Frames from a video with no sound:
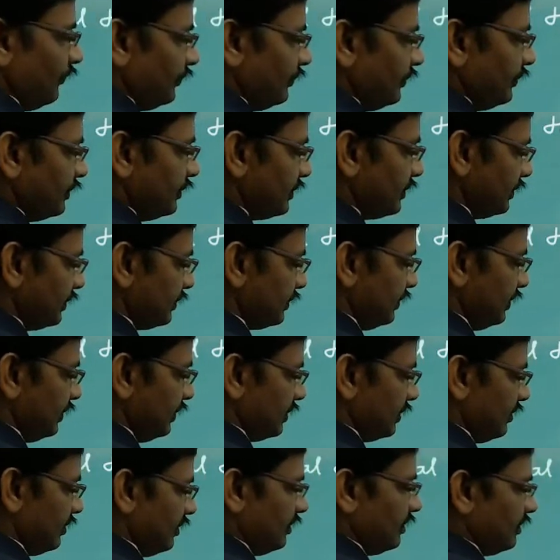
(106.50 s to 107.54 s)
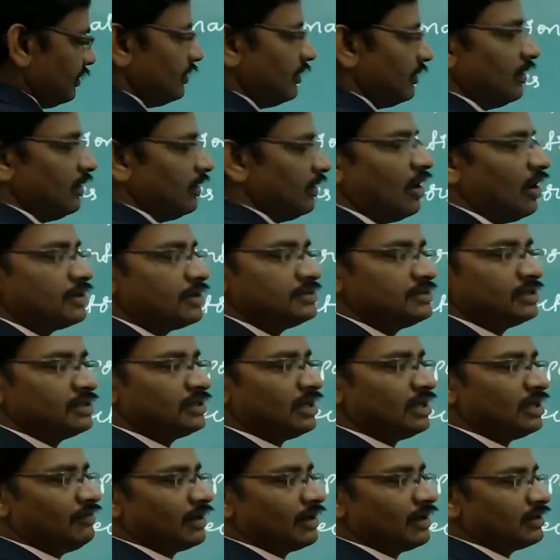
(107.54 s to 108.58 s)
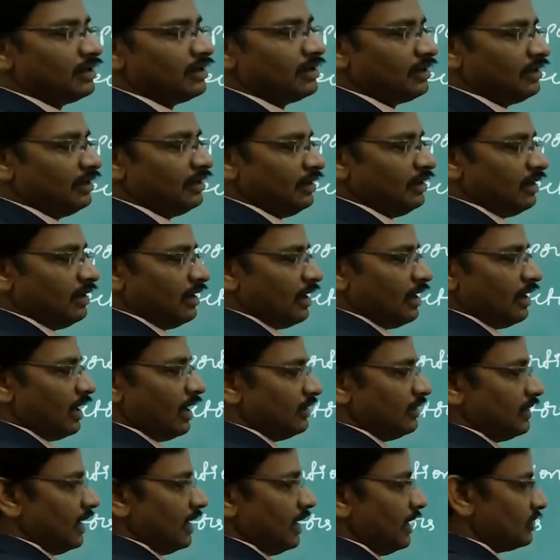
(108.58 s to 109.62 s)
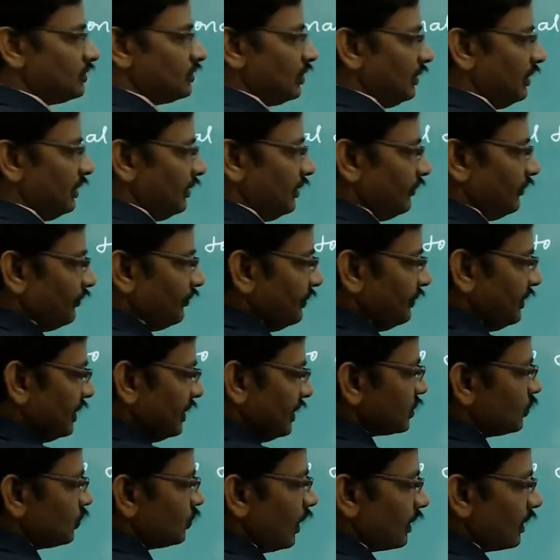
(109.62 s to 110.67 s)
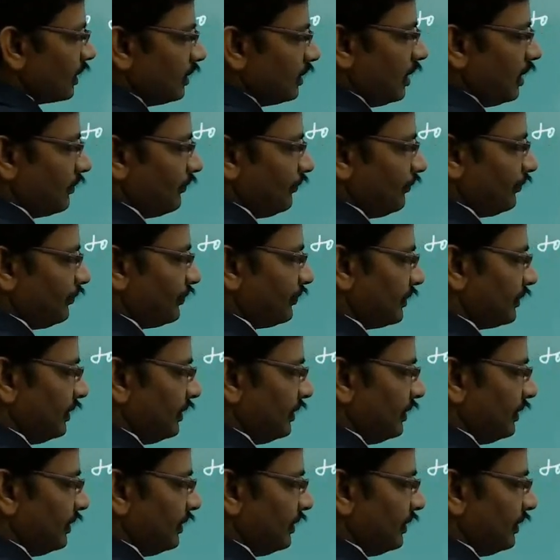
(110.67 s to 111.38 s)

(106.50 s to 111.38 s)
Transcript: this is the horizontal vector, and then actually this vector,